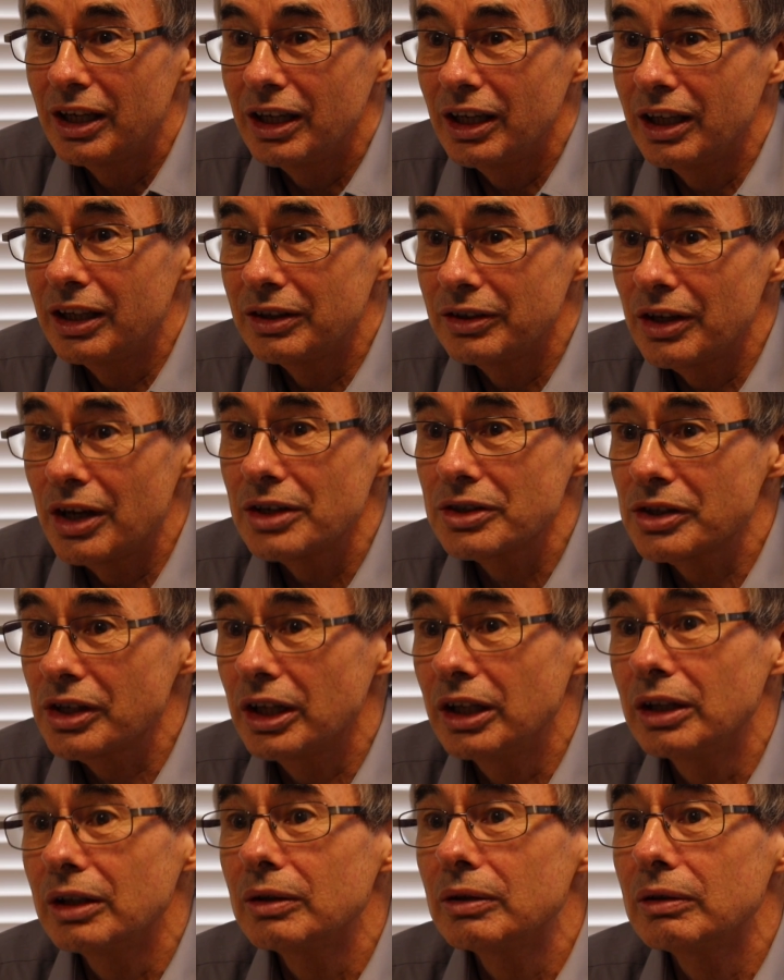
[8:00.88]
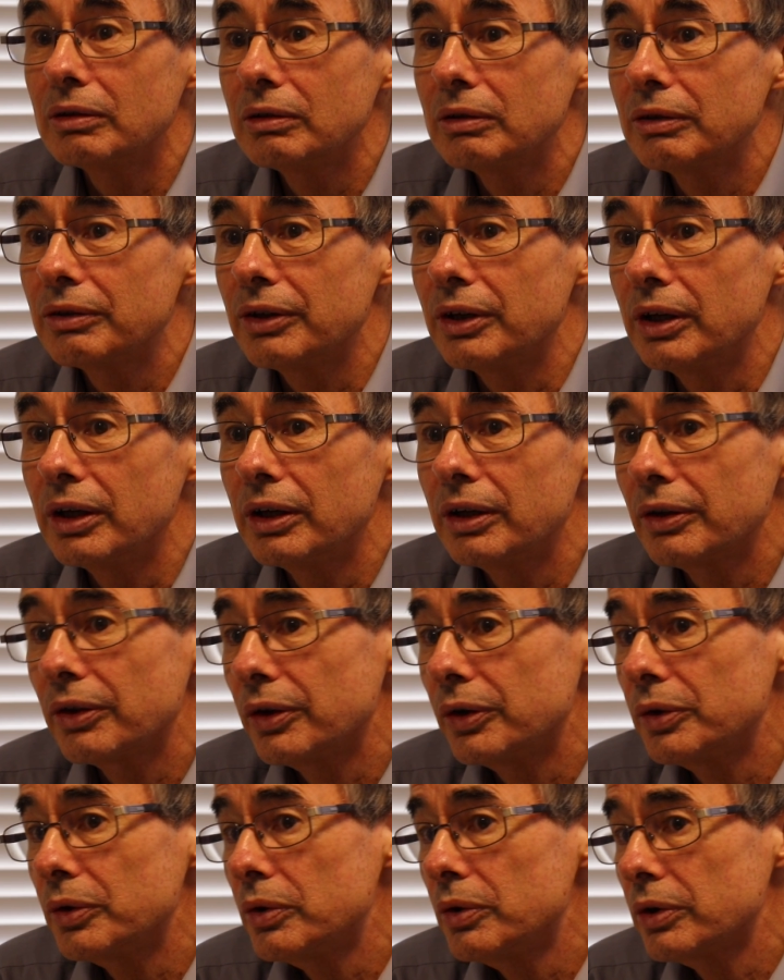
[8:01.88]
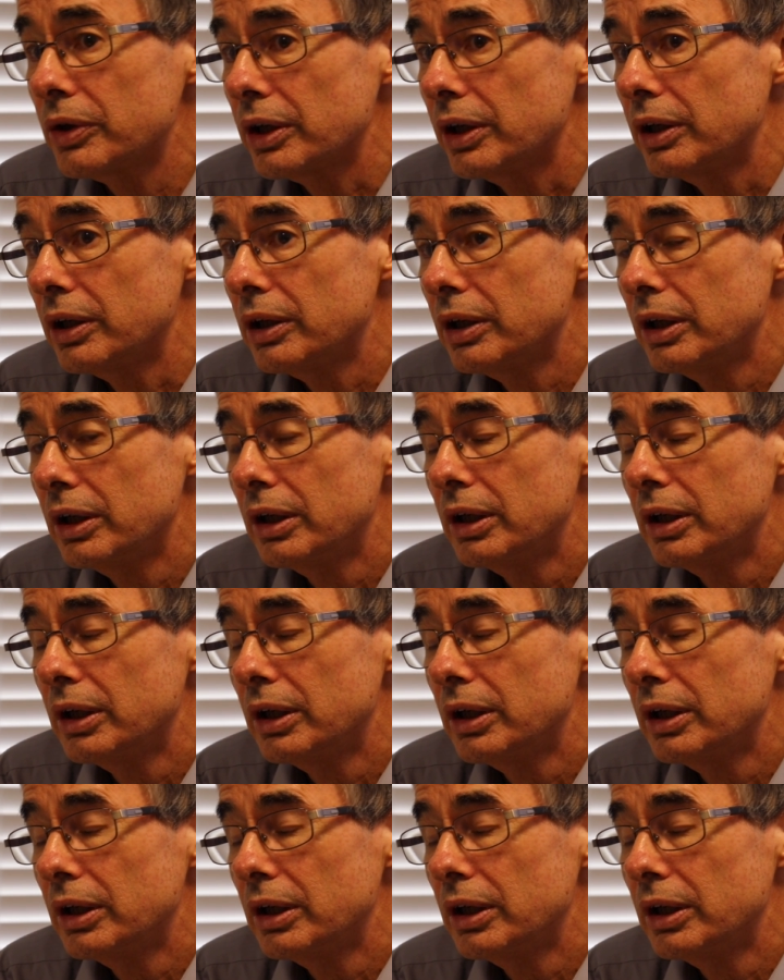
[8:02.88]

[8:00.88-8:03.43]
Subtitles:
and does heal the daughter.